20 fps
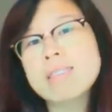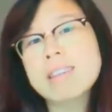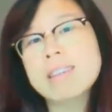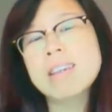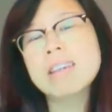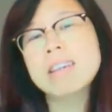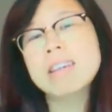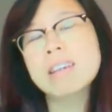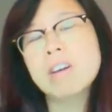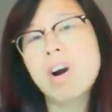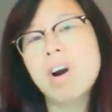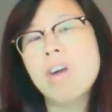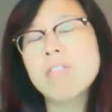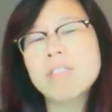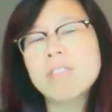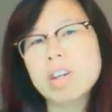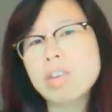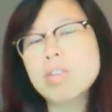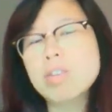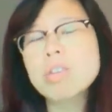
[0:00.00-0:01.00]
tickly
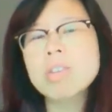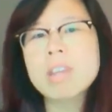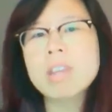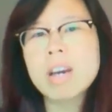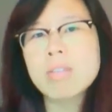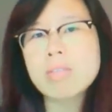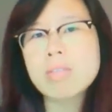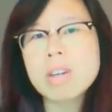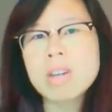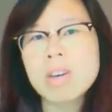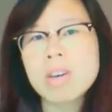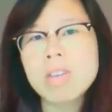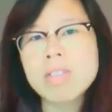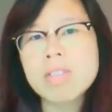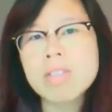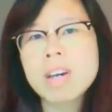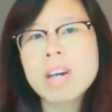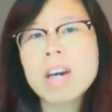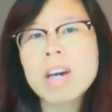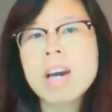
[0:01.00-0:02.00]
cough that I couldn't get rid
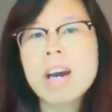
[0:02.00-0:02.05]
of.